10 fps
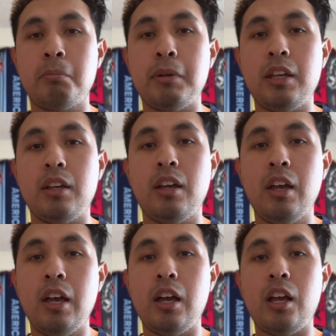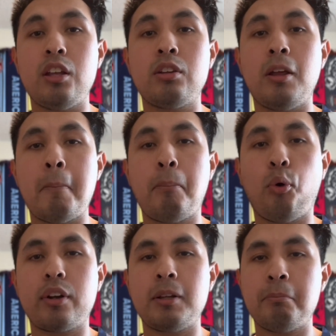be a
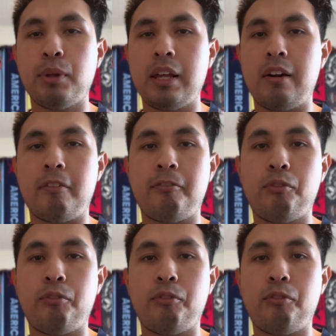important player